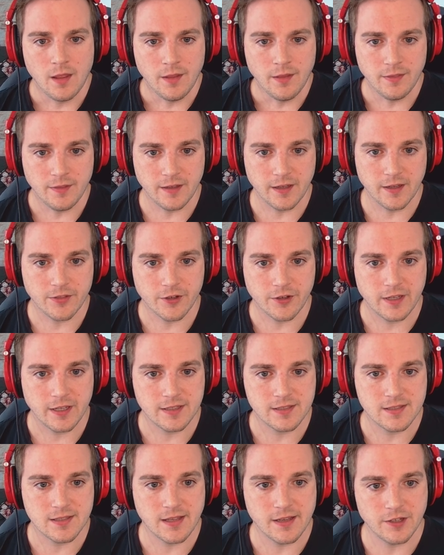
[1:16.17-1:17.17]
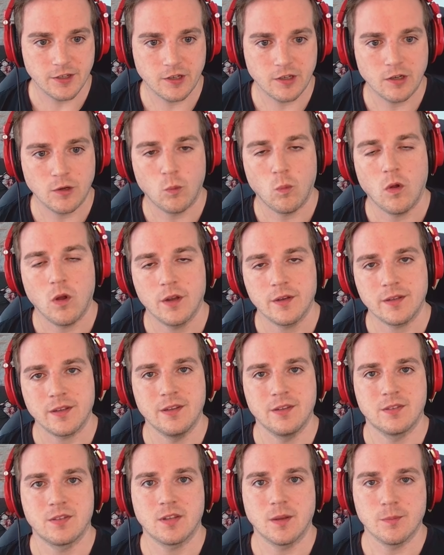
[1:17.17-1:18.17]
The other case that you're going to want
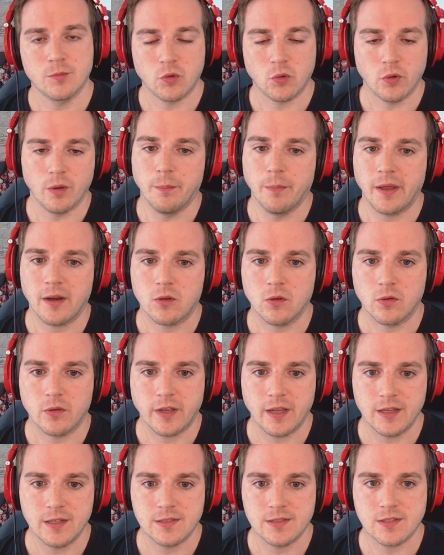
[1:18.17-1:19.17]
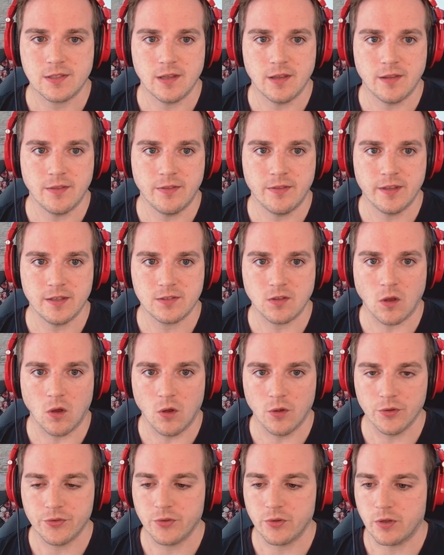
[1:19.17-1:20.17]
is some sort of medical case. This
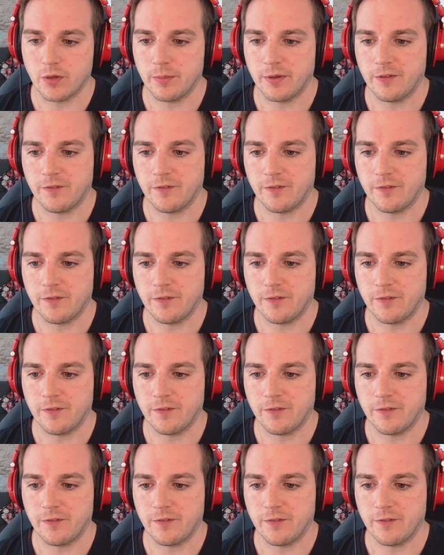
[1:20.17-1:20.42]
also can be